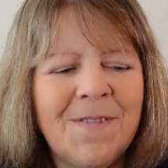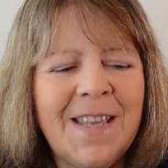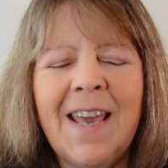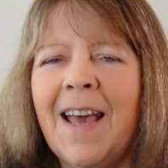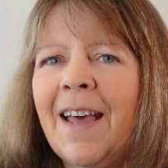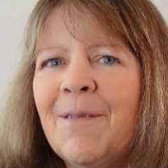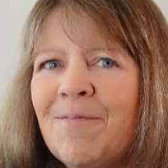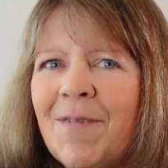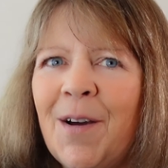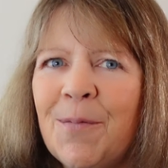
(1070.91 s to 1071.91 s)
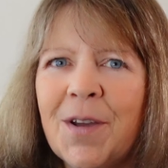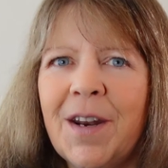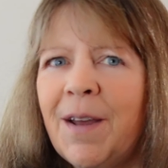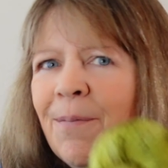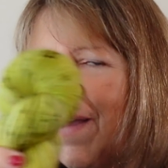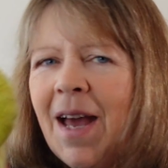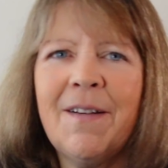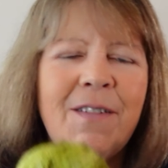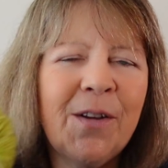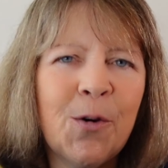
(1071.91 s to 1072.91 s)
yeah, I'm going to
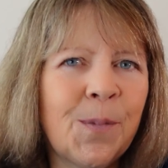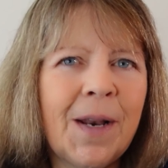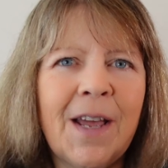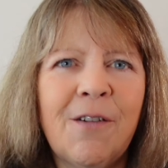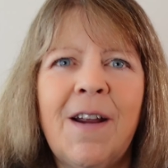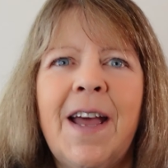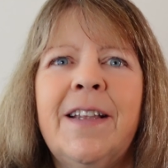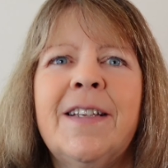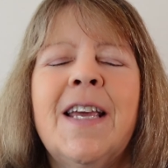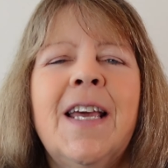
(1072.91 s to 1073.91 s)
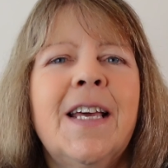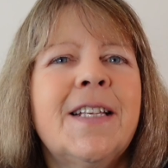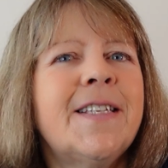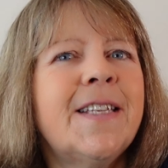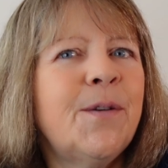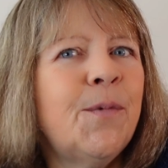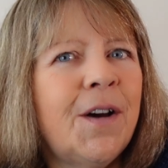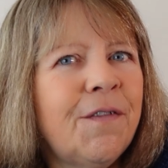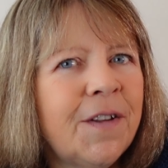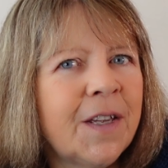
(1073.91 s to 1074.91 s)
have a little play around and see what
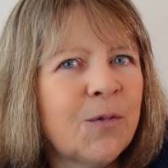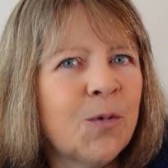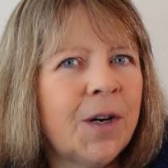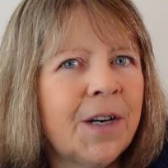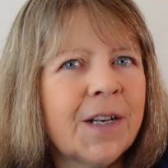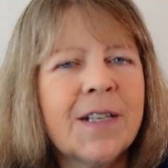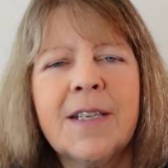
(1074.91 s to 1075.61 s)
I think works.